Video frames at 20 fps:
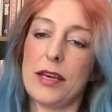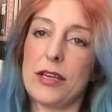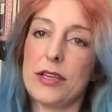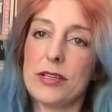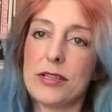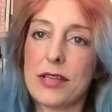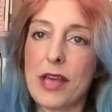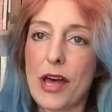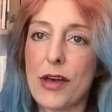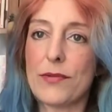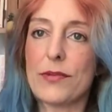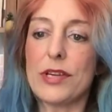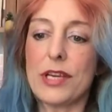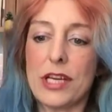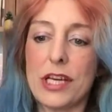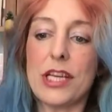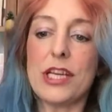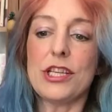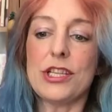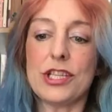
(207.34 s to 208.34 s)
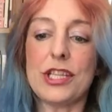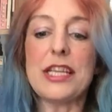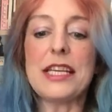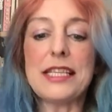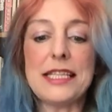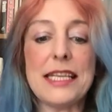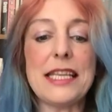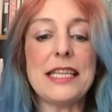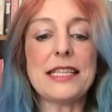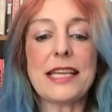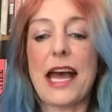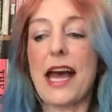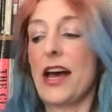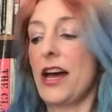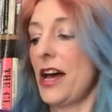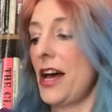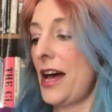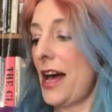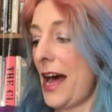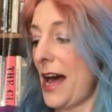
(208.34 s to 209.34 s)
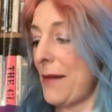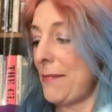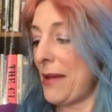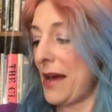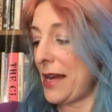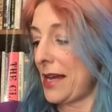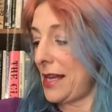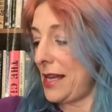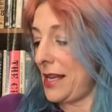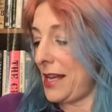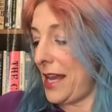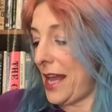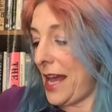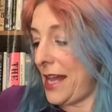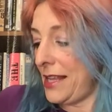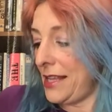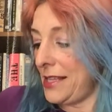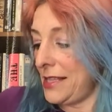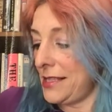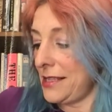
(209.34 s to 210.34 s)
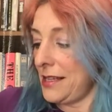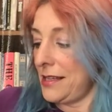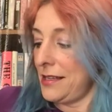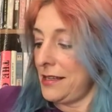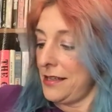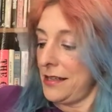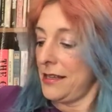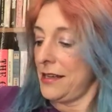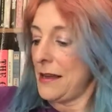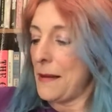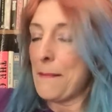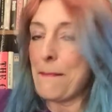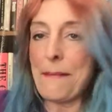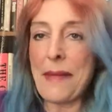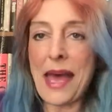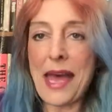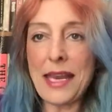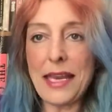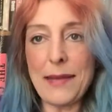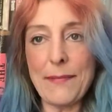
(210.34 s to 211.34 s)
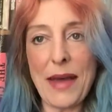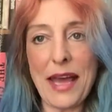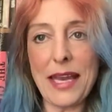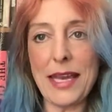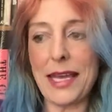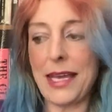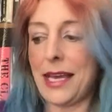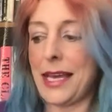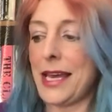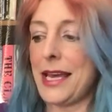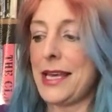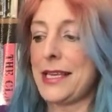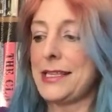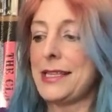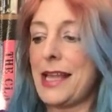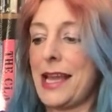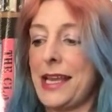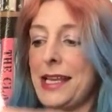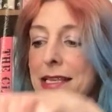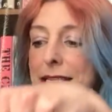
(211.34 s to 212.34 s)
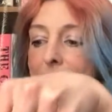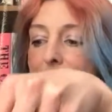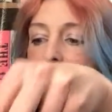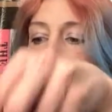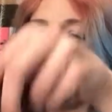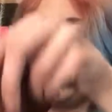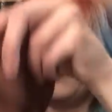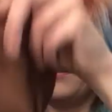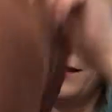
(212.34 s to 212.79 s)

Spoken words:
So, she did get her hat back in the end, many, many years later.